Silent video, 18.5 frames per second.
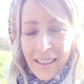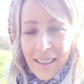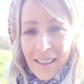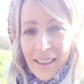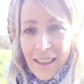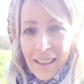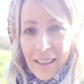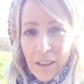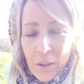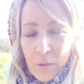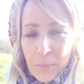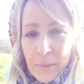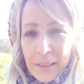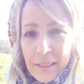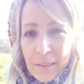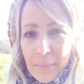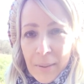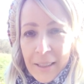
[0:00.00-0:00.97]
I hope
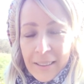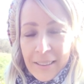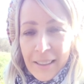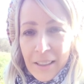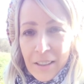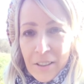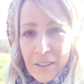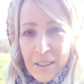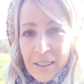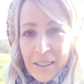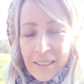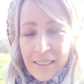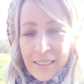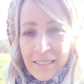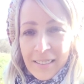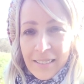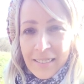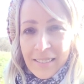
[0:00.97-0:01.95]
this
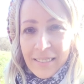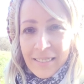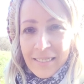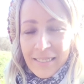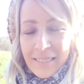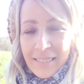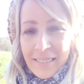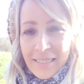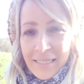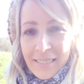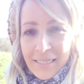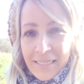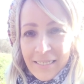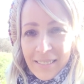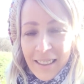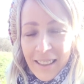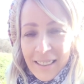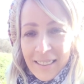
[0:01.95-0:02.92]
meditation
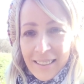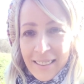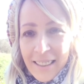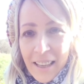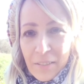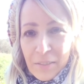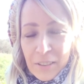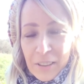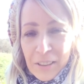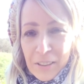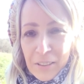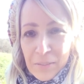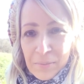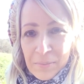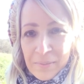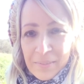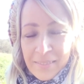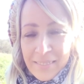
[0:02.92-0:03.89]
has served you.
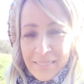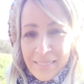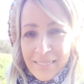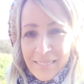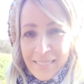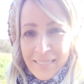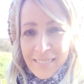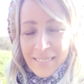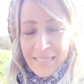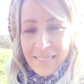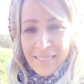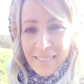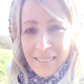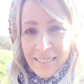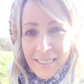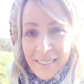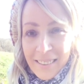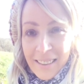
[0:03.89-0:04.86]

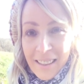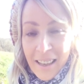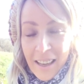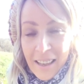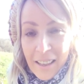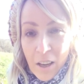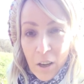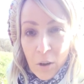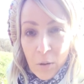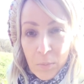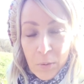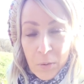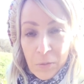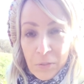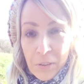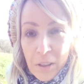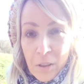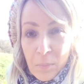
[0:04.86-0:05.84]
I hope you
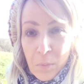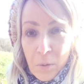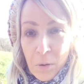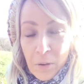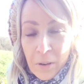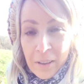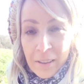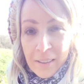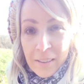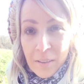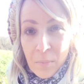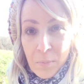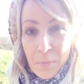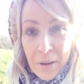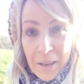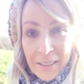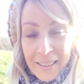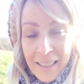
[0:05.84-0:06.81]
feel more
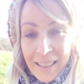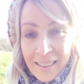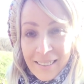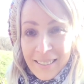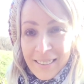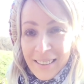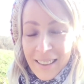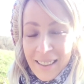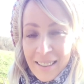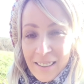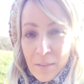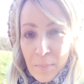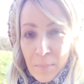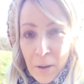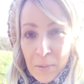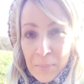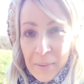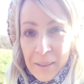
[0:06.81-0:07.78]
present in the
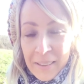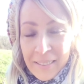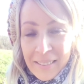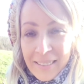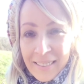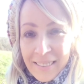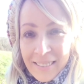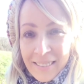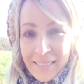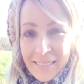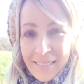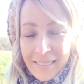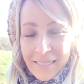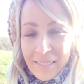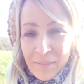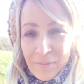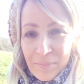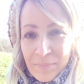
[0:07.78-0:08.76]
moment
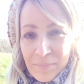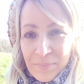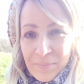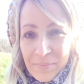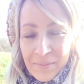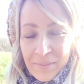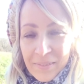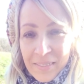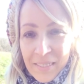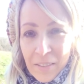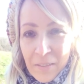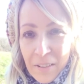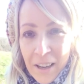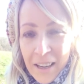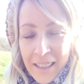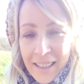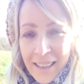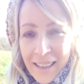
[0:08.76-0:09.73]

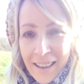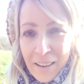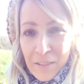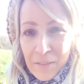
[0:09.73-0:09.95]
right now.